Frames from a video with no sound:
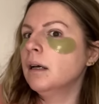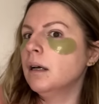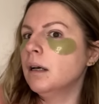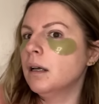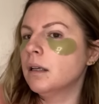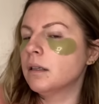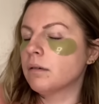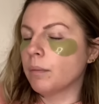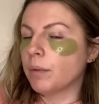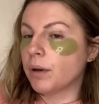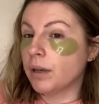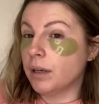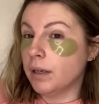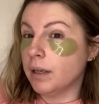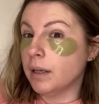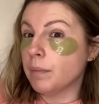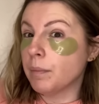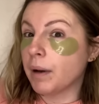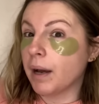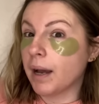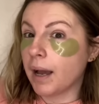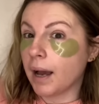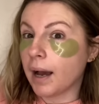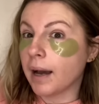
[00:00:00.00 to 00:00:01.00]
So I'm gonna need
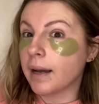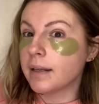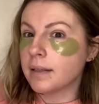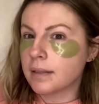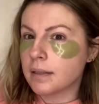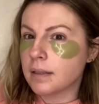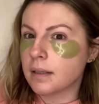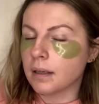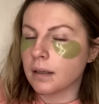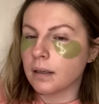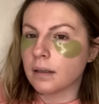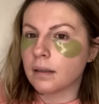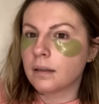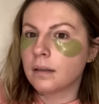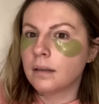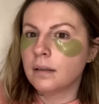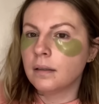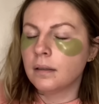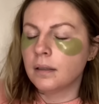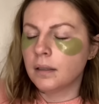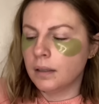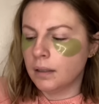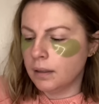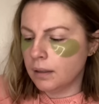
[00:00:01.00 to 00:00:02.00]
my eyes to
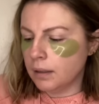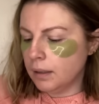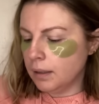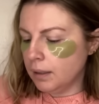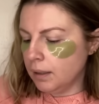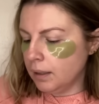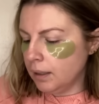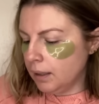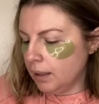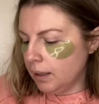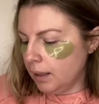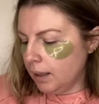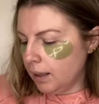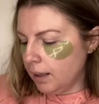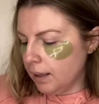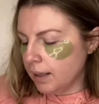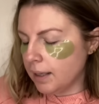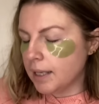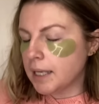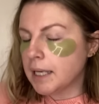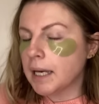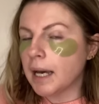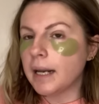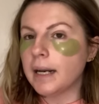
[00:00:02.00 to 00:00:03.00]

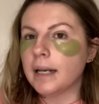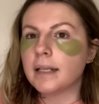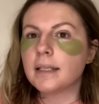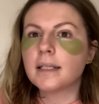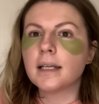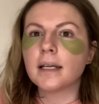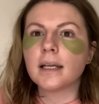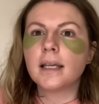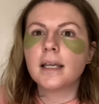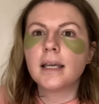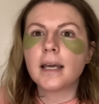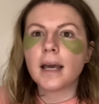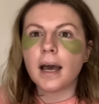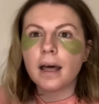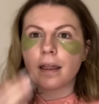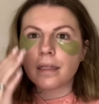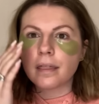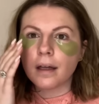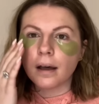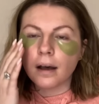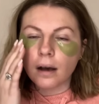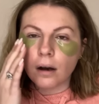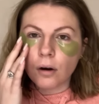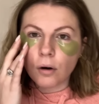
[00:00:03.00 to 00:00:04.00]
get it
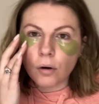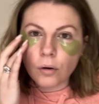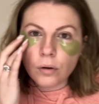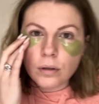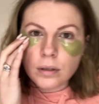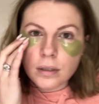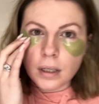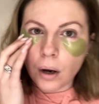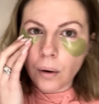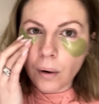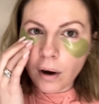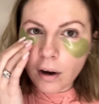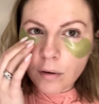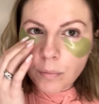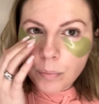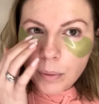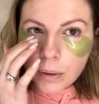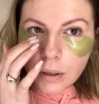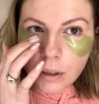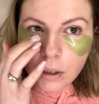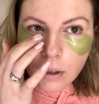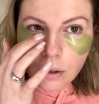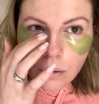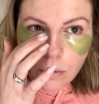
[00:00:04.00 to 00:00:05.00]
together. Also, I've
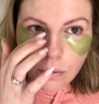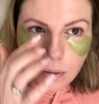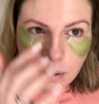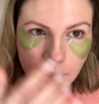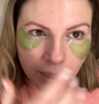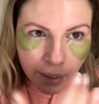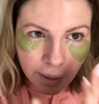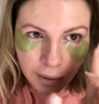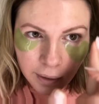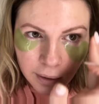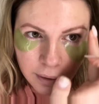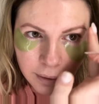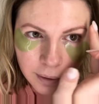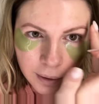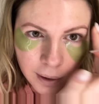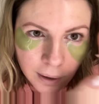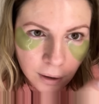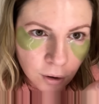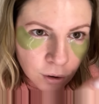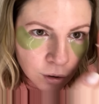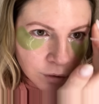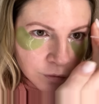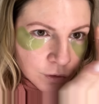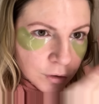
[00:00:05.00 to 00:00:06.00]
been using, I
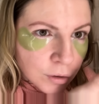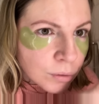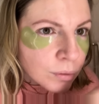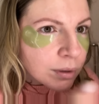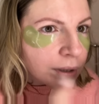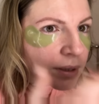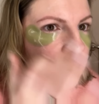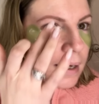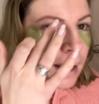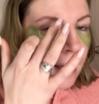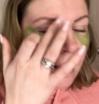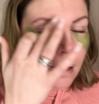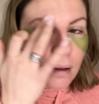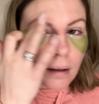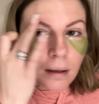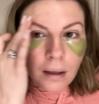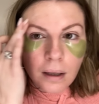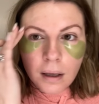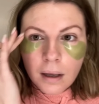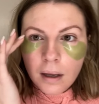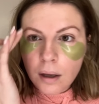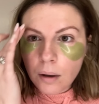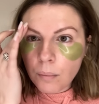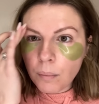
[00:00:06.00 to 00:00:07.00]
don't know if you can tell,
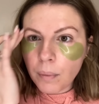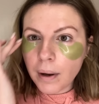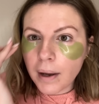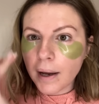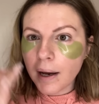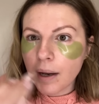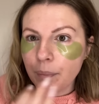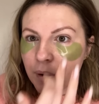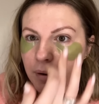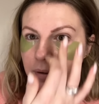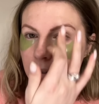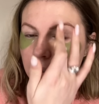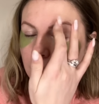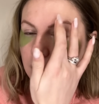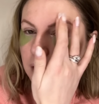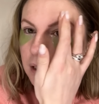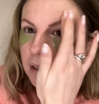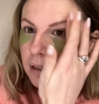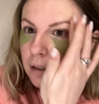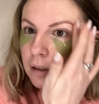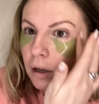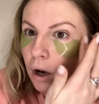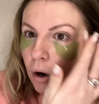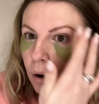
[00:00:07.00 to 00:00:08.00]
my eyebrows look
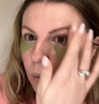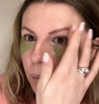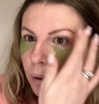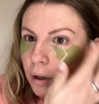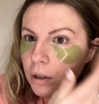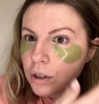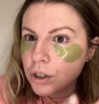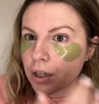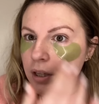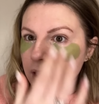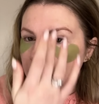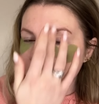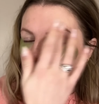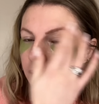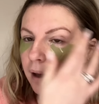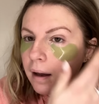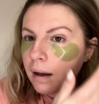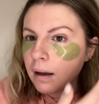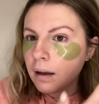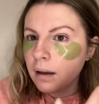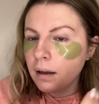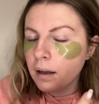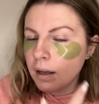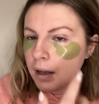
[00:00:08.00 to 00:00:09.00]
so much
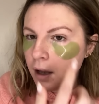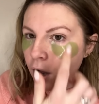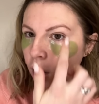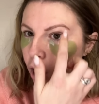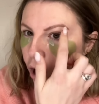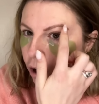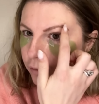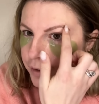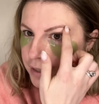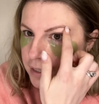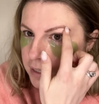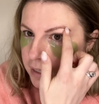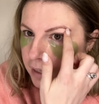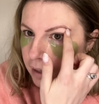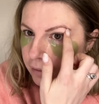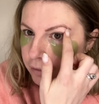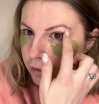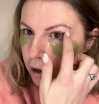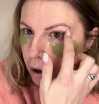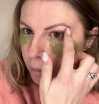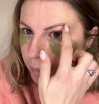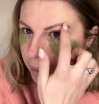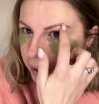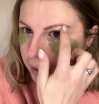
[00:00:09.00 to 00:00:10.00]
thicker. Obviously I've
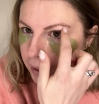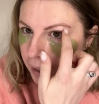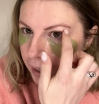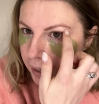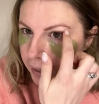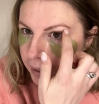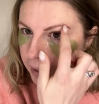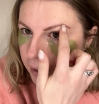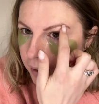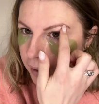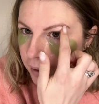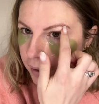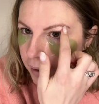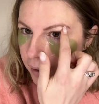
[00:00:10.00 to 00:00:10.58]
got my like